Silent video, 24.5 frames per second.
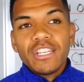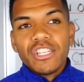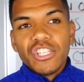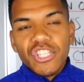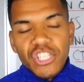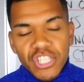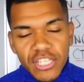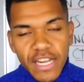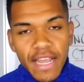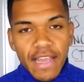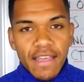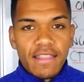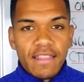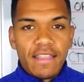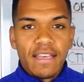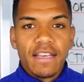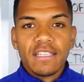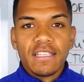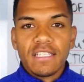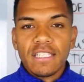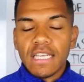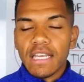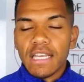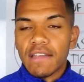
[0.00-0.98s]
Share
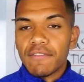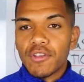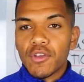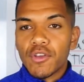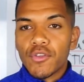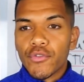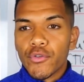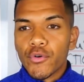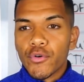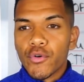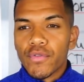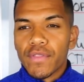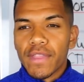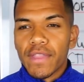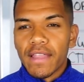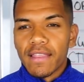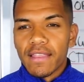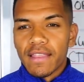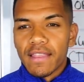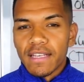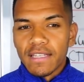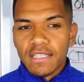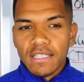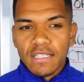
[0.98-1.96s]
this if you thought
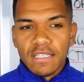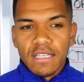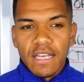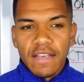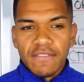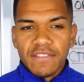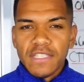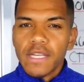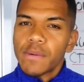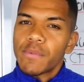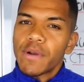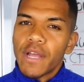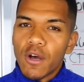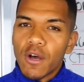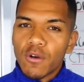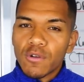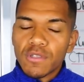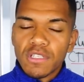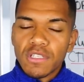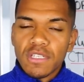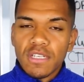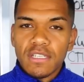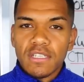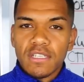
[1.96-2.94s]
that if someone
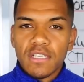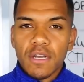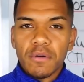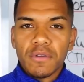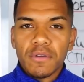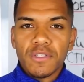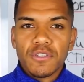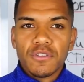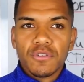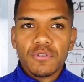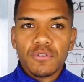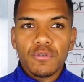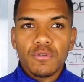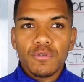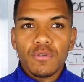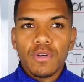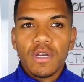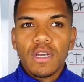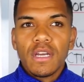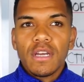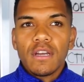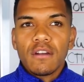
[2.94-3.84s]
else is going to